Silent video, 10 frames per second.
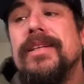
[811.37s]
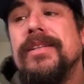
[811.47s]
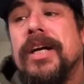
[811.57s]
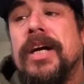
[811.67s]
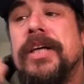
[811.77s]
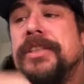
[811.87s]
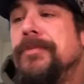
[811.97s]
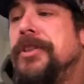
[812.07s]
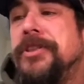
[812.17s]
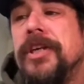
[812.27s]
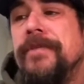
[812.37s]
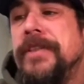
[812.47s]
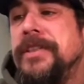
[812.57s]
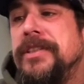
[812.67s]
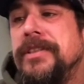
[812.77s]
The customer
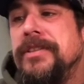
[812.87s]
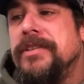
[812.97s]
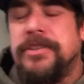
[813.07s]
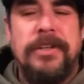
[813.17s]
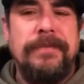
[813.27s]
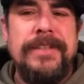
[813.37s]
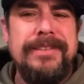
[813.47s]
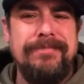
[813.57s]
service, service,